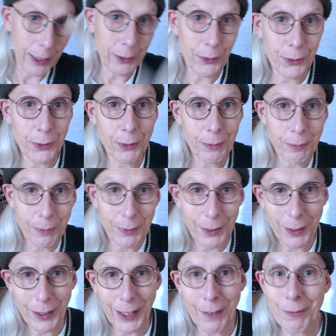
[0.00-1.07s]
let's
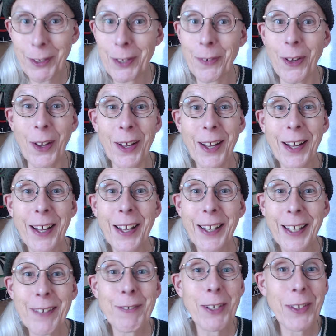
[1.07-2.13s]
get rid of
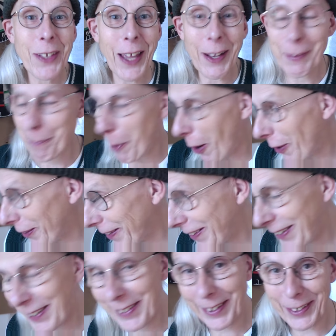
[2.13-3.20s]
the egg
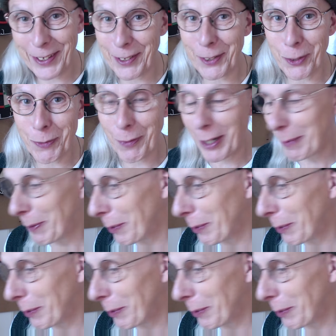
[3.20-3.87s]
box because I didn't do very